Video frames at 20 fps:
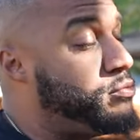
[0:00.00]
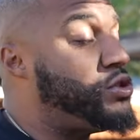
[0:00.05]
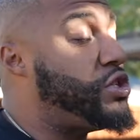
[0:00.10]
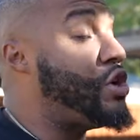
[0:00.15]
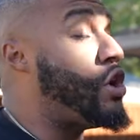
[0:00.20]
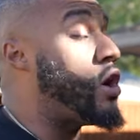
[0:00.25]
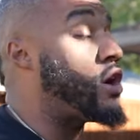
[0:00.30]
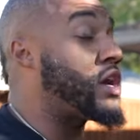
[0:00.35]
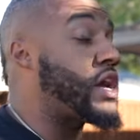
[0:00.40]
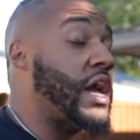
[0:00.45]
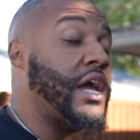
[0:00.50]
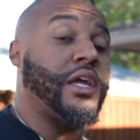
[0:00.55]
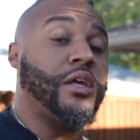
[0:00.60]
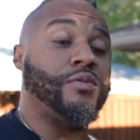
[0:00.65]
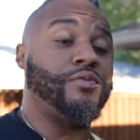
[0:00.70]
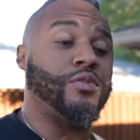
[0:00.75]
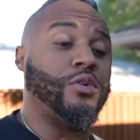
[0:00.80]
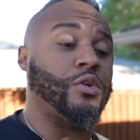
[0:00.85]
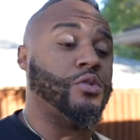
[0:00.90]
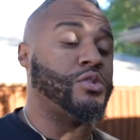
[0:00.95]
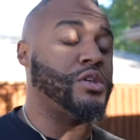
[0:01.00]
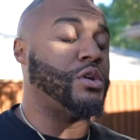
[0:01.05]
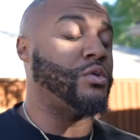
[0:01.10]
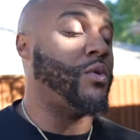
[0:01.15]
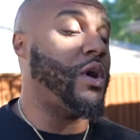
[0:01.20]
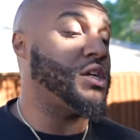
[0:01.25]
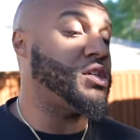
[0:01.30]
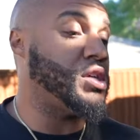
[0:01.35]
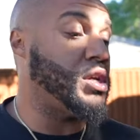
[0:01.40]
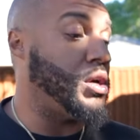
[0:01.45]
TRK, for those that are
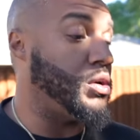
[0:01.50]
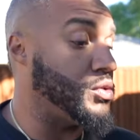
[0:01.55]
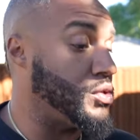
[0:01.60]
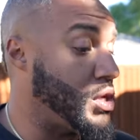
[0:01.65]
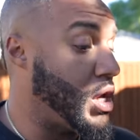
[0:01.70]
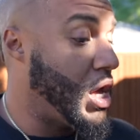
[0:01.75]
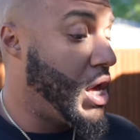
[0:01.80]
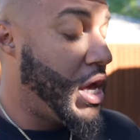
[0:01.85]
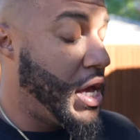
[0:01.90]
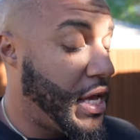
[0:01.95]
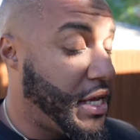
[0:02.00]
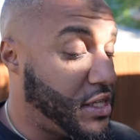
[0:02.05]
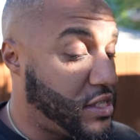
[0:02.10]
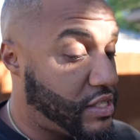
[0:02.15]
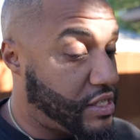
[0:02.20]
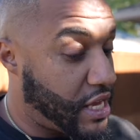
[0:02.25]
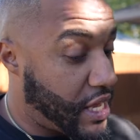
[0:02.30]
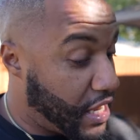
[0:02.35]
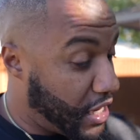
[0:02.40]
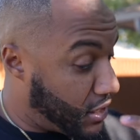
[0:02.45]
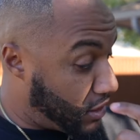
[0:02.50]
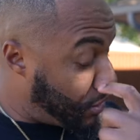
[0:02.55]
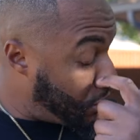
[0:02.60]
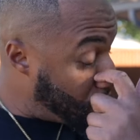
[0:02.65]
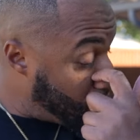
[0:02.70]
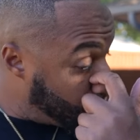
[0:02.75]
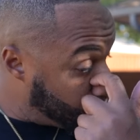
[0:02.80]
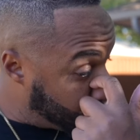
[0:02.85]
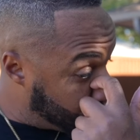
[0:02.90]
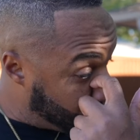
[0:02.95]
watching those, he said, you
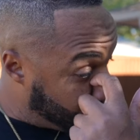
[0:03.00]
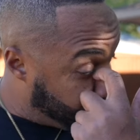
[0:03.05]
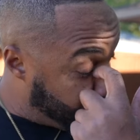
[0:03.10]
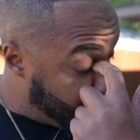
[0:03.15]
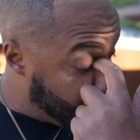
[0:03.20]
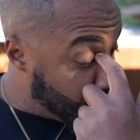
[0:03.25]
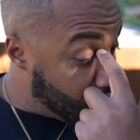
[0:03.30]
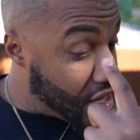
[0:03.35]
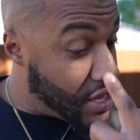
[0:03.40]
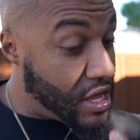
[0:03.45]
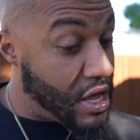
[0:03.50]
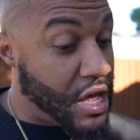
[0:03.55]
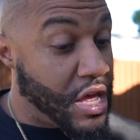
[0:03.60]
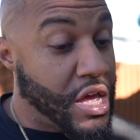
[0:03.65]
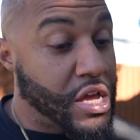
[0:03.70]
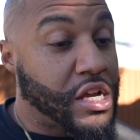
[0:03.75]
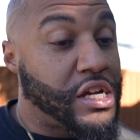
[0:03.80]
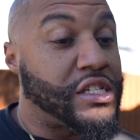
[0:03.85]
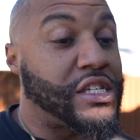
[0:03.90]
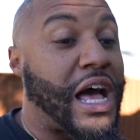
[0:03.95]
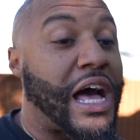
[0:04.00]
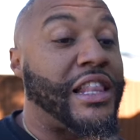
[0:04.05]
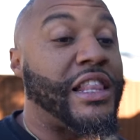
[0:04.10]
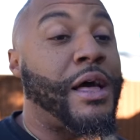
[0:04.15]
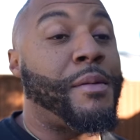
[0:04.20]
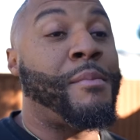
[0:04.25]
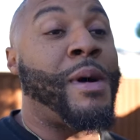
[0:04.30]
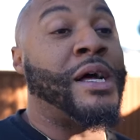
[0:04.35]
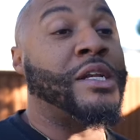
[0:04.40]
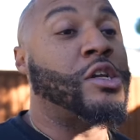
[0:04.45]
know, so funny, because I
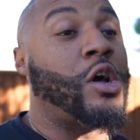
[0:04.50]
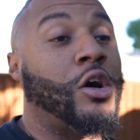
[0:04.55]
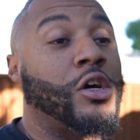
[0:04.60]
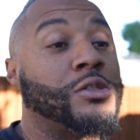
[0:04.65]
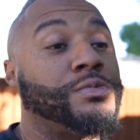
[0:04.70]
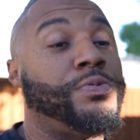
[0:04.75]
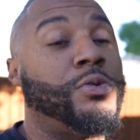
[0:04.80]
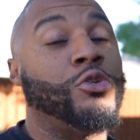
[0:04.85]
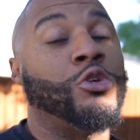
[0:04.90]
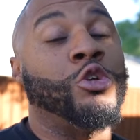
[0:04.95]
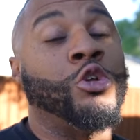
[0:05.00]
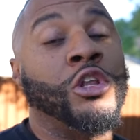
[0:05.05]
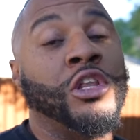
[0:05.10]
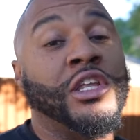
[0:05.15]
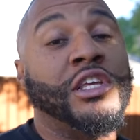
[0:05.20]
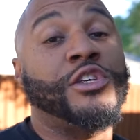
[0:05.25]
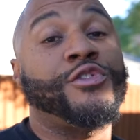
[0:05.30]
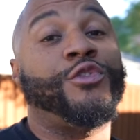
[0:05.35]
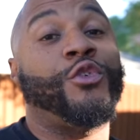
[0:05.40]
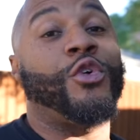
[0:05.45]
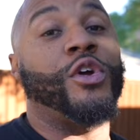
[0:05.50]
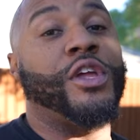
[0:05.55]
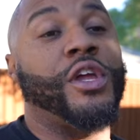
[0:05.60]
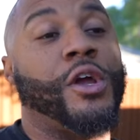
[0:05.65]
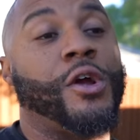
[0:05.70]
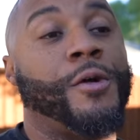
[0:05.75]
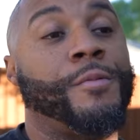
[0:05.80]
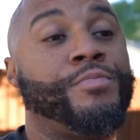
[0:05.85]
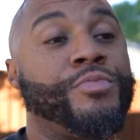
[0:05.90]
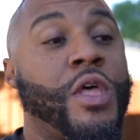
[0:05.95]
let my dogs put on a leash for a
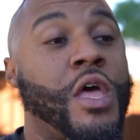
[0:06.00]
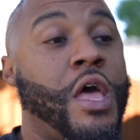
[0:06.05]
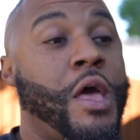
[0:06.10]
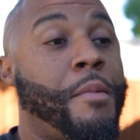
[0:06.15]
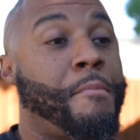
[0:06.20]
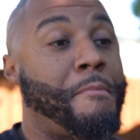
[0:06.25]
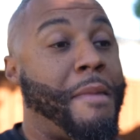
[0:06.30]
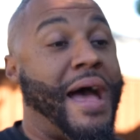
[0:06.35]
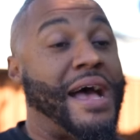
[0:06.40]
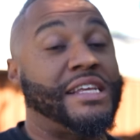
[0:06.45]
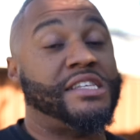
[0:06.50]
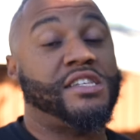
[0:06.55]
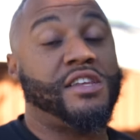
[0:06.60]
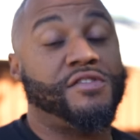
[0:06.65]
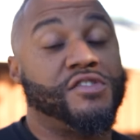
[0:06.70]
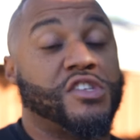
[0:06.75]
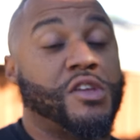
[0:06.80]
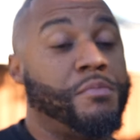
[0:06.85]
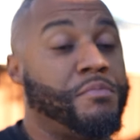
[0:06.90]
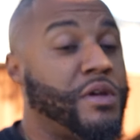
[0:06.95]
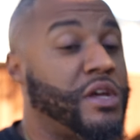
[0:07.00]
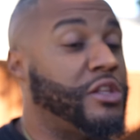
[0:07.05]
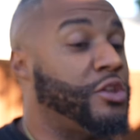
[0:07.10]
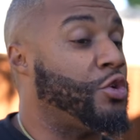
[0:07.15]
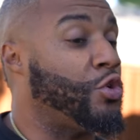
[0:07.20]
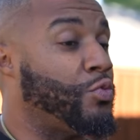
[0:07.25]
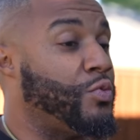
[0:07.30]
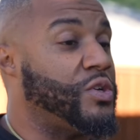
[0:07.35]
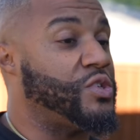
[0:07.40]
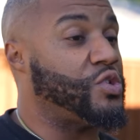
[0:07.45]
year. Mastiffs can be a
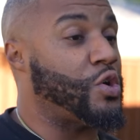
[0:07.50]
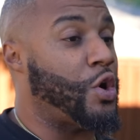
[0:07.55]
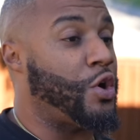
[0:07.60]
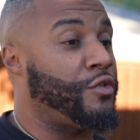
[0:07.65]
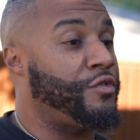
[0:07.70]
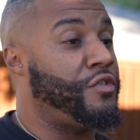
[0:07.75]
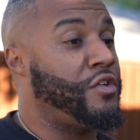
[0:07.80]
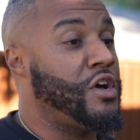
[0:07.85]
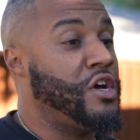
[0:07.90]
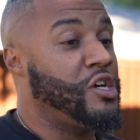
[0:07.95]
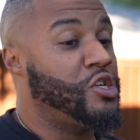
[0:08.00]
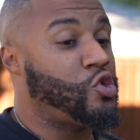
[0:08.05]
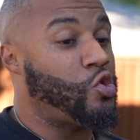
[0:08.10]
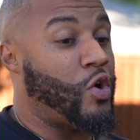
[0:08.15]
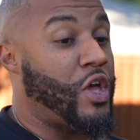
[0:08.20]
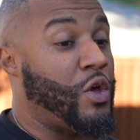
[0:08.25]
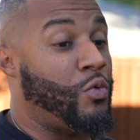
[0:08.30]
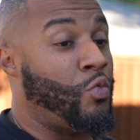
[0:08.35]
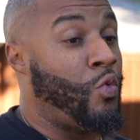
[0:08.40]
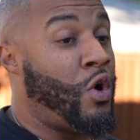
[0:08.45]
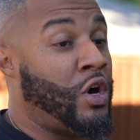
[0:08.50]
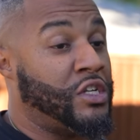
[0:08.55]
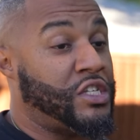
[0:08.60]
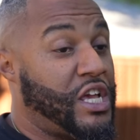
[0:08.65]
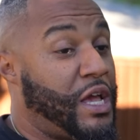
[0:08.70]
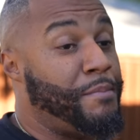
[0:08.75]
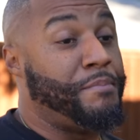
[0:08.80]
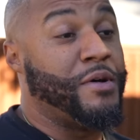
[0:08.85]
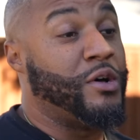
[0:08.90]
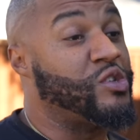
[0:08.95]
little reserved. So he
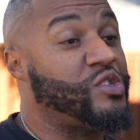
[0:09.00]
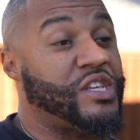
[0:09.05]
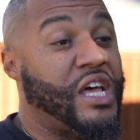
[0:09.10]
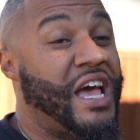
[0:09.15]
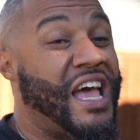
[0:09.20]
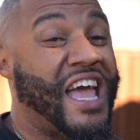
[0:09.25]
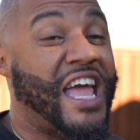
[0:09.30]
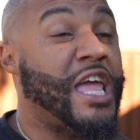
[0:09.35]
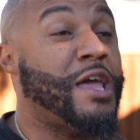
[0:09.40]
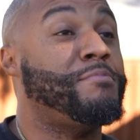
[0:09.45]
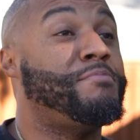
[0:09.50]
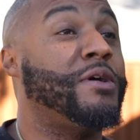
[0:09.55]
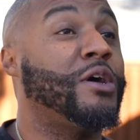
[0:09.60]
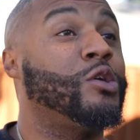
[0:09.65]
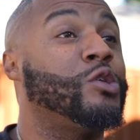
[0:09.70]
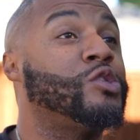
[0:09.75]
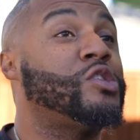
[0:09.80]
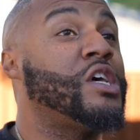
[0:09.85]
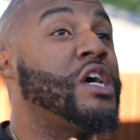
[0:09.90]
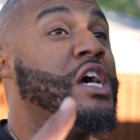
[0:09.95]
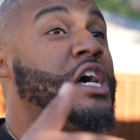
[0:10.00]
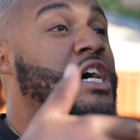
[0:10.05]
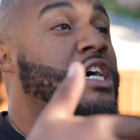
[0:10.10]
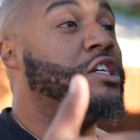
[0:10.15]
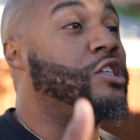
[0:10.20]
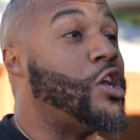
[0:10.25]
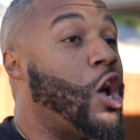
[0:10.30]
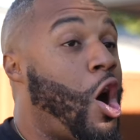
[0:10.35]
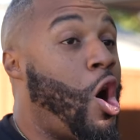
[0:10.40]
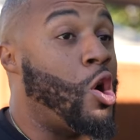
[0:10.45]
builds
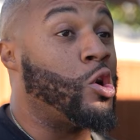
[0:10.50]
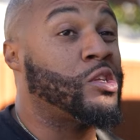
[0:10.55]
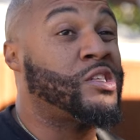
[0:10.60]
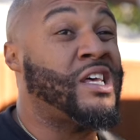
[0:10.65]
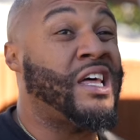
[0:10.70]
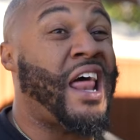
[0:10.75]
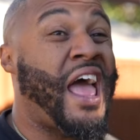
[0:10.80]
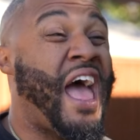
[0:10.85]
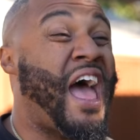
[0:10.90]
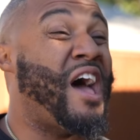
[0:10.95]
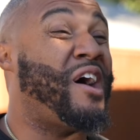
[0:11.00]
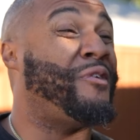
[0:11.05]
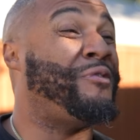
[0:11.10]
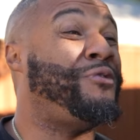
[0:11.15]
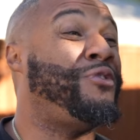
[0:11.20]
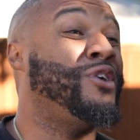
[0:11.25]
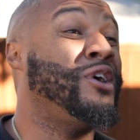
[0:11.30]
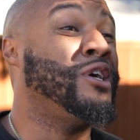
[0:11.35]
dogs that have